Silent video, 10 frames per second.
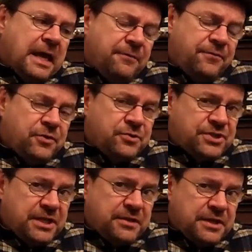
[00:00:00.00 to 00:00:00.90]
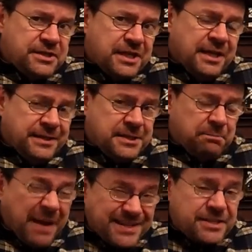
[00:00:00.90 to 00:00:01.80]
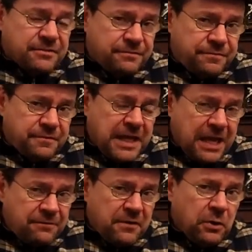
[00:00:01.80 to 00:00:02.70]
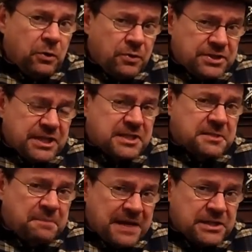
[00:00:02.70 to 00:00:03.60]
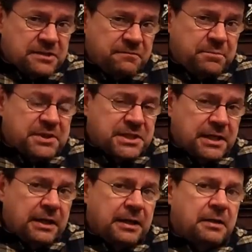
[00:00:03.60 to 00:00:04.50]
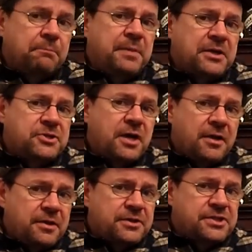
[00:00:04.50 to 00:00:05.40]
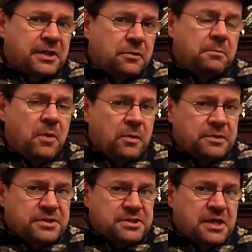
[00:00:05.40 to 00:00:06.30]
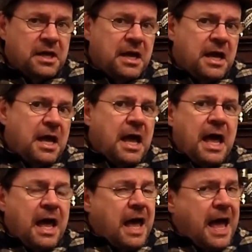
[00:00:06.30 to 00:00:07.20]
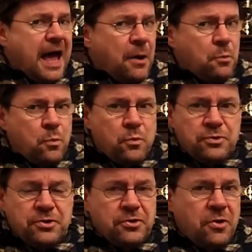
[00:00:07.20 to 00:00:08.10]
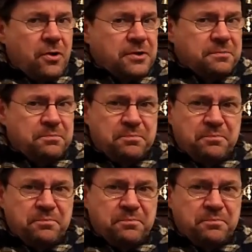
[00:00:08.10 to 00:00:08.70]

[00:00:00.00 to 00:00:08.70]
if you see this expensive, if it looks expensive, particularly compared to other single malts, I would not